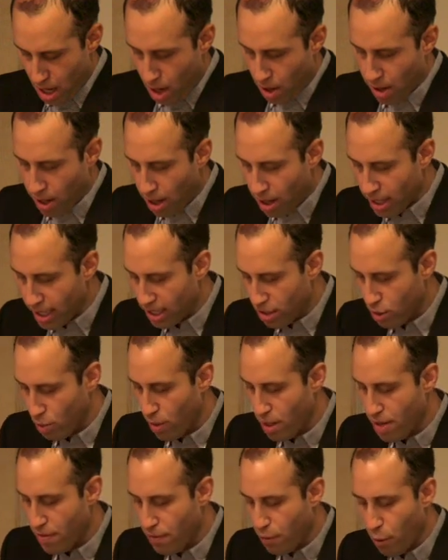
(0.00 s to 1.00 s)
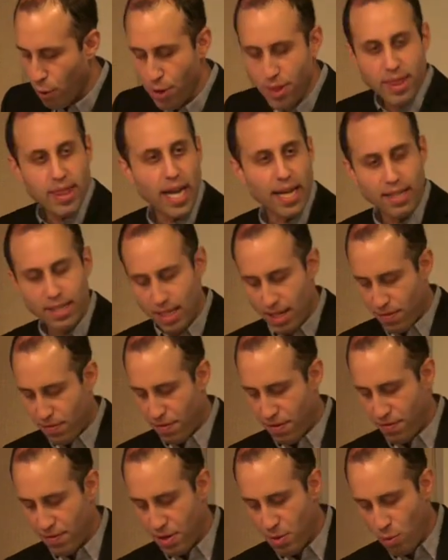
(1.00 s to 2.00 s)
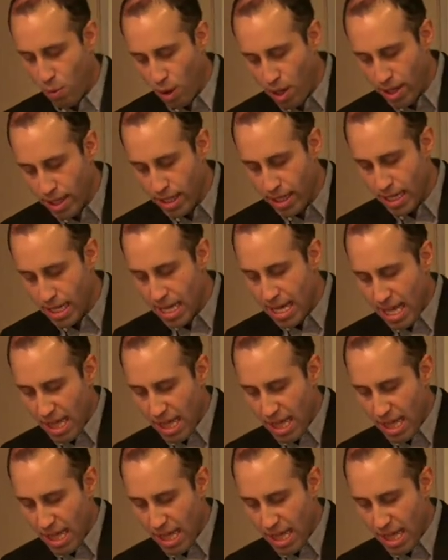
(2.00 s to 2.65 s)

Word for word: On August 24, 1951,